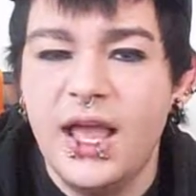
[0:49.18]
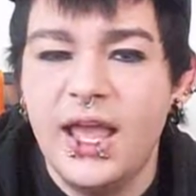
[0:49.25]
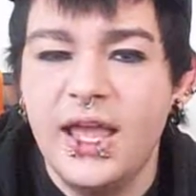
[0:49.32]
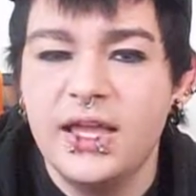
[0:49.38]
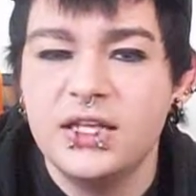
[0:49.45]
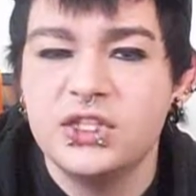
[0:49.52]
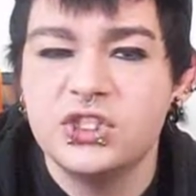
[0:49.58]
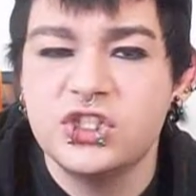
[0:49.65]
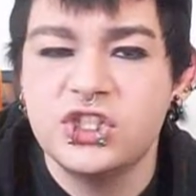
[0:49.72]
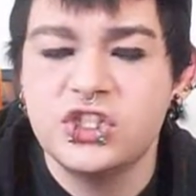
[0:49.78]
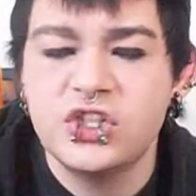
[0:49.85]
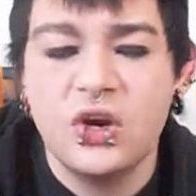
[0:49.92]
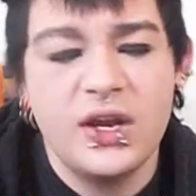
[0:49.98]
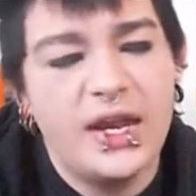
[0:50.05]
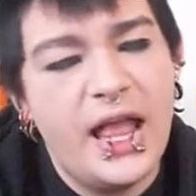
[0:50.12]
and she
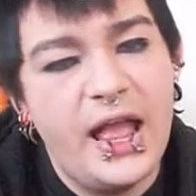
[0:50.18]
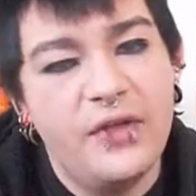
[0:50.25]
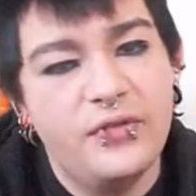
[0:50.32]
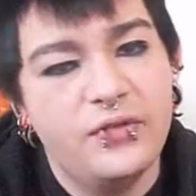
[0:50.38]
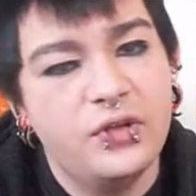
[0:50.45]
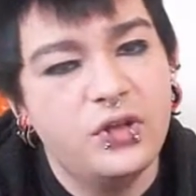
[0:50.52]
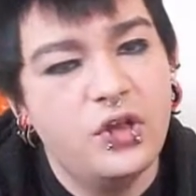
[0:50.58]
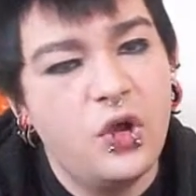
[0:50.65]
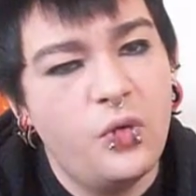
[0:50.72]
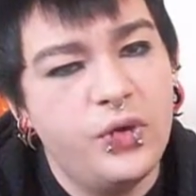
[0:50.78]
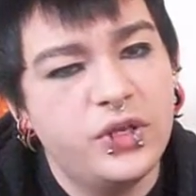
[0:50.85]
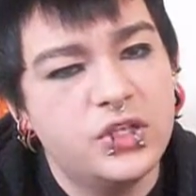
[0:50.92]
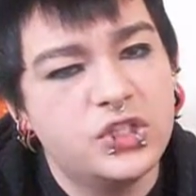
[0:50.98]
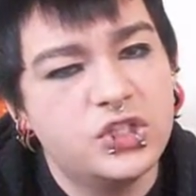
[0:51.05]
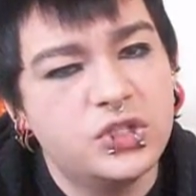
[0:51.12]
started
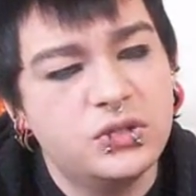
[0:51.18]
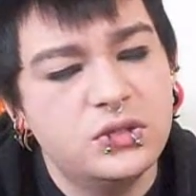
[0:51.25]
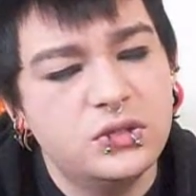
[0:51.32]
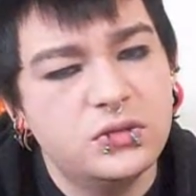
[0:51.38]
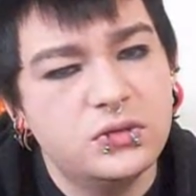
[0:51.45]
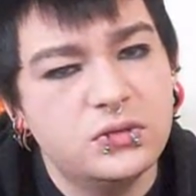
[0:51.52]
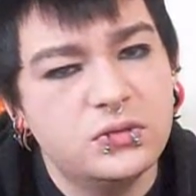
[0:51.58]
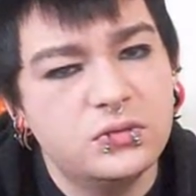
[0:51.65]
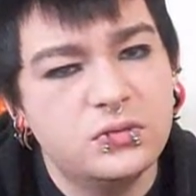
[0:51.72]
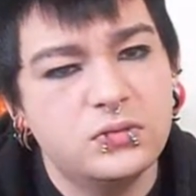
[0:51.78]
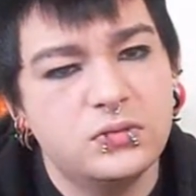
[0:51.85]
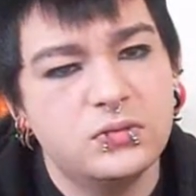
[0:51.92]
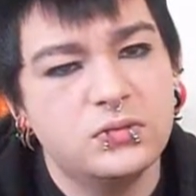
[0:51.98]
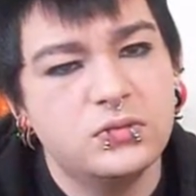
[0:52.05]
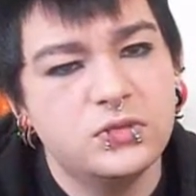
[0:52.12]
going
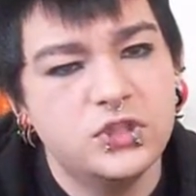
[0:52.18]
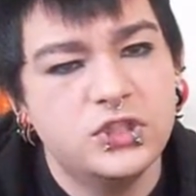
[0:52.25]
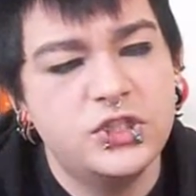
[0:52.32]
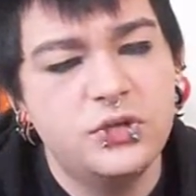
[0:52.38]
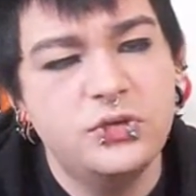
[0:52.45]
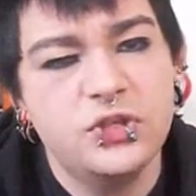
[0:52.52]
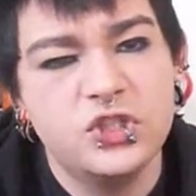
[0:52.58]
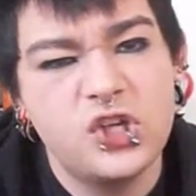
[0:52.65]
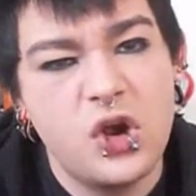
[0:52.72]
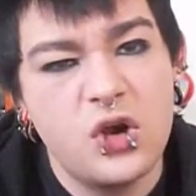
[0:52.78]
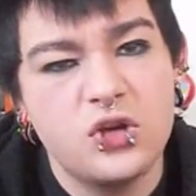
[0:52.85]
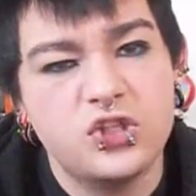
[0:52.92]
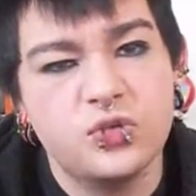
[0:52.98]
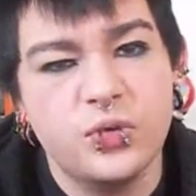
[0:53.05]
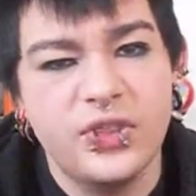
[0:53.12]
to the
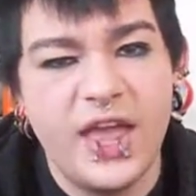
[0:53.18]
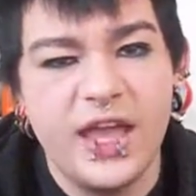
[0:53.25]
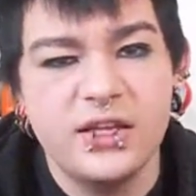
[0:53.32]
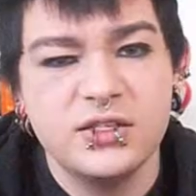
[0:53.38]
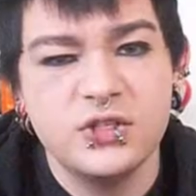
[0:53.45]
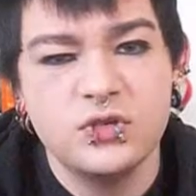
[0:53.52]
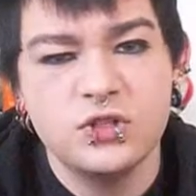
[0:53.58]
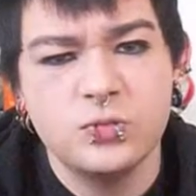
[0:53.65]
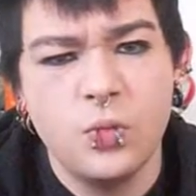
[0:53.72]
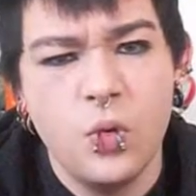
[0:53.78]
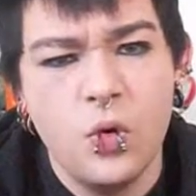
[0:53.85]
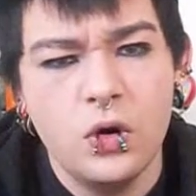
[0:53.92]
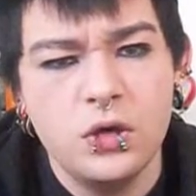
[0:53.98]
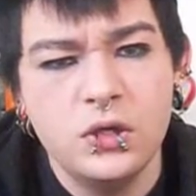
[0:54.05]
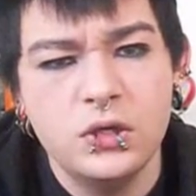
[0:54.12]
church with answers
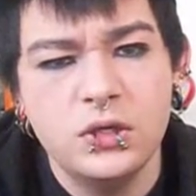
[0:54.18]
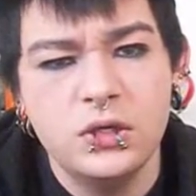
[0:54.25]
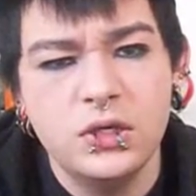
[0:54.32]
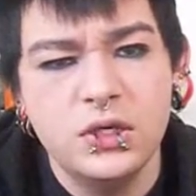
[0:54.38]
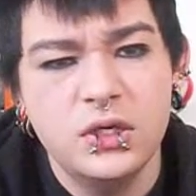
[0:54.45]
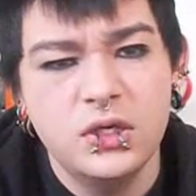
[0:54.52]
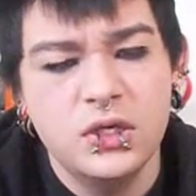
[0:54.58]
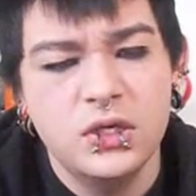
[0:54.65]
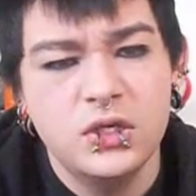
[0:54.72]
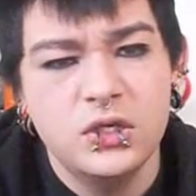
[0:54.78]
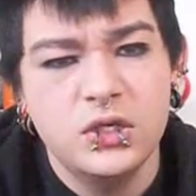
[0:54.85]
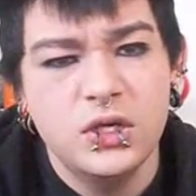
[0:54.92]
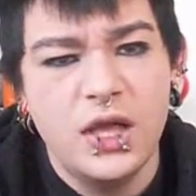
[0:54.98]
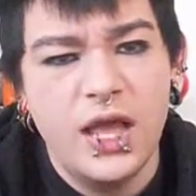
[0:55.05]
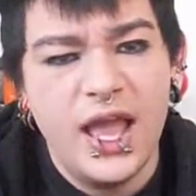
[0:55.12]
more,
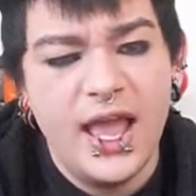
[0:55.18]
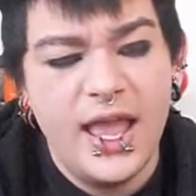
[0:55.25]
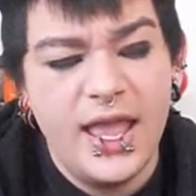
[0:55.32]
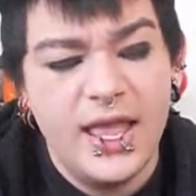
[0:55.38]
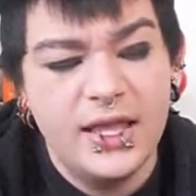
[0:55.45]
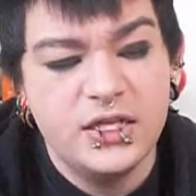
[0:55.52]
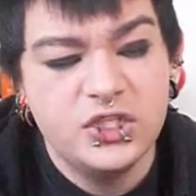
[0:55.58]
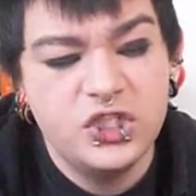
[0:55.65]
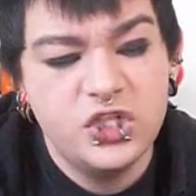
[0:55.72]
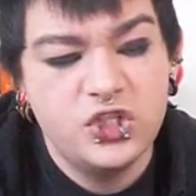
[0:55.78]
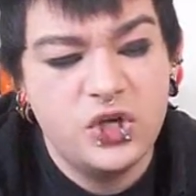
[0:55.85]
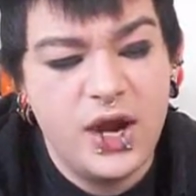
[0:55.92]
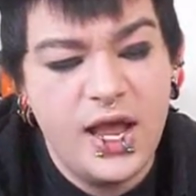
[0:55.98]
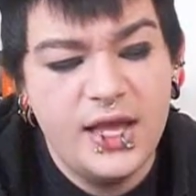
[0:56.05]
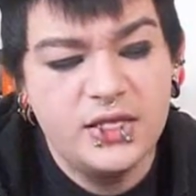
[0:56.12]
and she
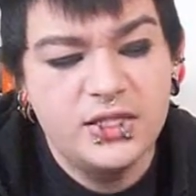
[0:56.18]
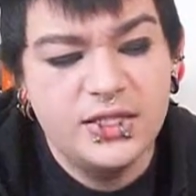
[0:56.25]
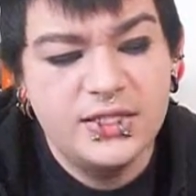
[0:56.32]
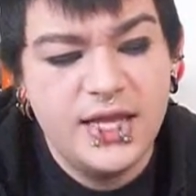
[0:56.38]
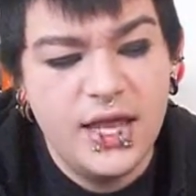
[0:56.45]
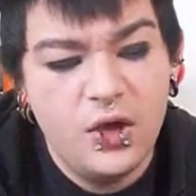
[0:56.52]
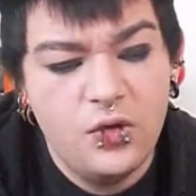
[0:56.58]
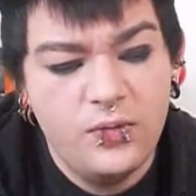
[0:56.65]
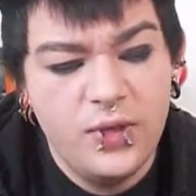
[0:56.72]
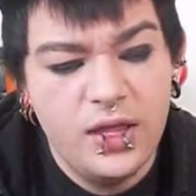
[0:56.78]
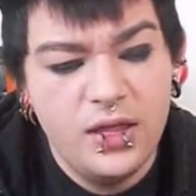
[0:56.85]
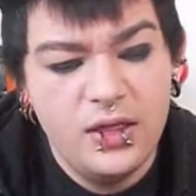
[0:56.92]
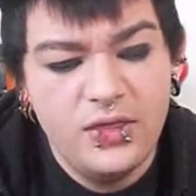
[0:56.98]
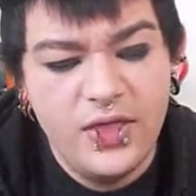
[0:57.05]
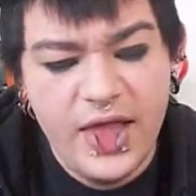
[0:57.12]
tried to tell
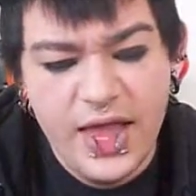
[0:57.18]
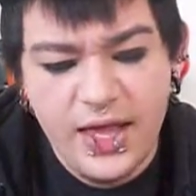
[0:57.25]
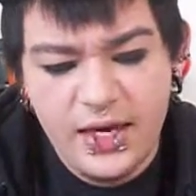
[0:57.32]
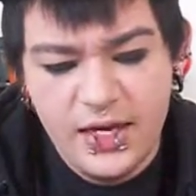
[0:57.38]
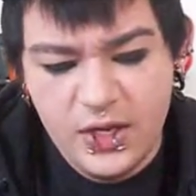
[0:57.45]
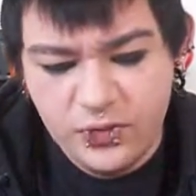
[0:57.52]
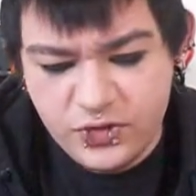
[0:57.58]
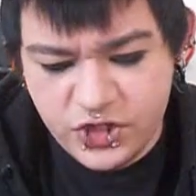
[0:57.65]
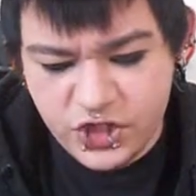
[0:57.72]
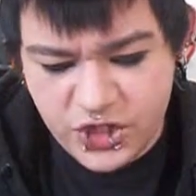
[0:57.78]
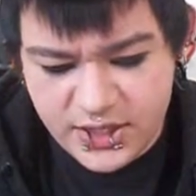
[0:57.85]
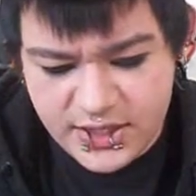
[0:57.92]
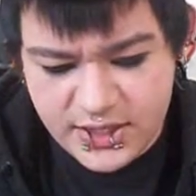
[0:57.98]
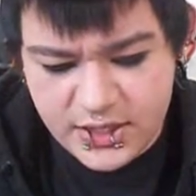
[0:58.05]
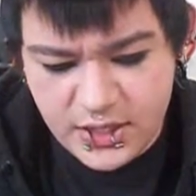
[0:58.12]
me that it was
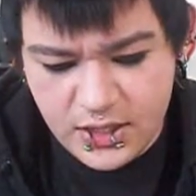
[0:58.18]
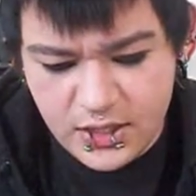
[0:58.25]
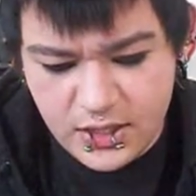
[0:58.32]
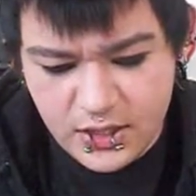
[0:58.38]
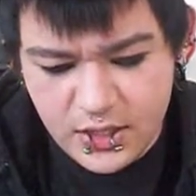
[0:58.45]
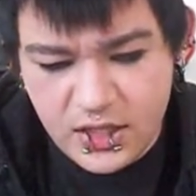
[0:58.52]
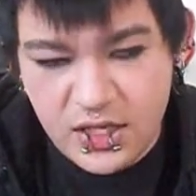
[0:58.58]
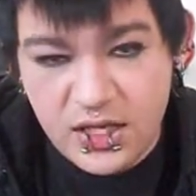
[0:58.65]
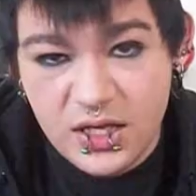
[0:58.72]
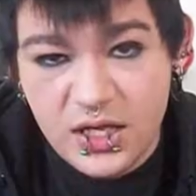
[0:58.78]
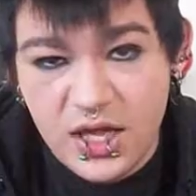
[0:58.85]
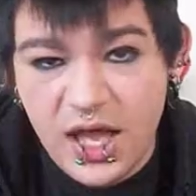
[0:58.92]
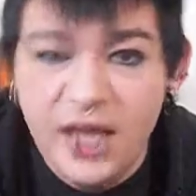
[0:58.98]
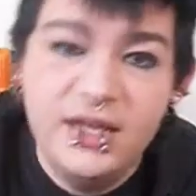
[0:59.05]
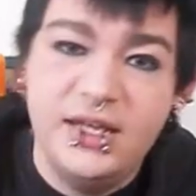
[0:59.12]
just
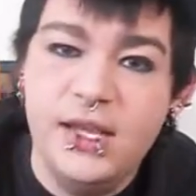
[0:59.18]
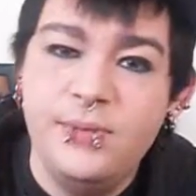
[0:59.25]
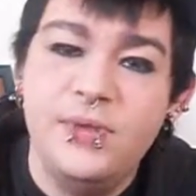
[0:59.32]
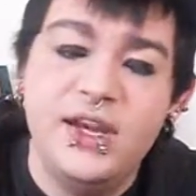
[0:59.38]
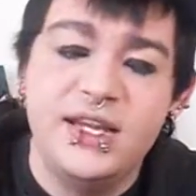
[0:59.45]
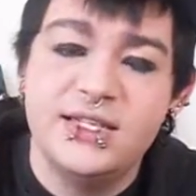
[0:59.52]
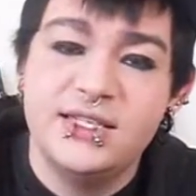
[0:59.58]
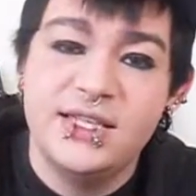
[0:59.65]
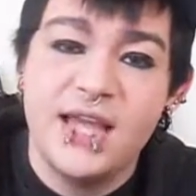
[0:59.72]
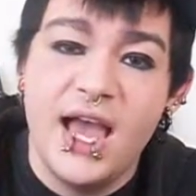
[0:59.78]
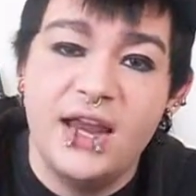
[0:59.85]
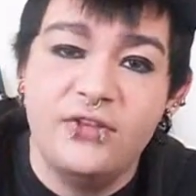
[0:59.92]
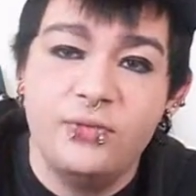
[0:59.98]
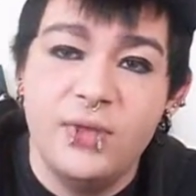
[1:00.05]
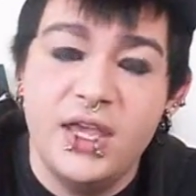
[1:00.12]
a demon
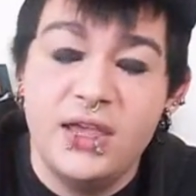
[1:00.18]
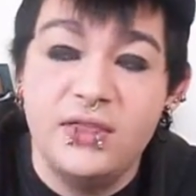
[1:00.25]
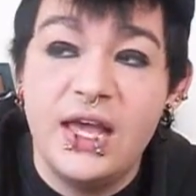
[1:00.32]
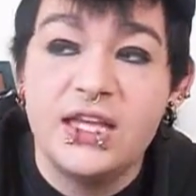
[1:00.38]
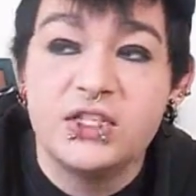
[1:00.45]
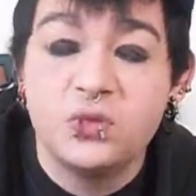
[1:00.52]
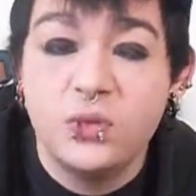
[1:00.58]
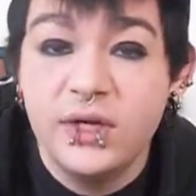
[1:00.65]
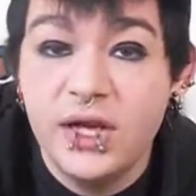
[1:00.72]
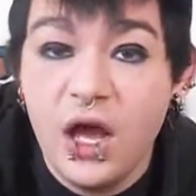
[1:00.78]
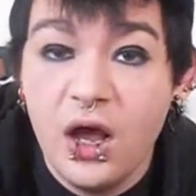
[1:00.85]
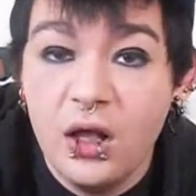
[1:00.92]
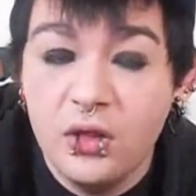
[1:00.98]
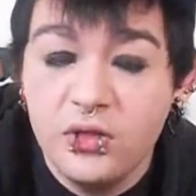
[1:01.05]
inside of me, and that's when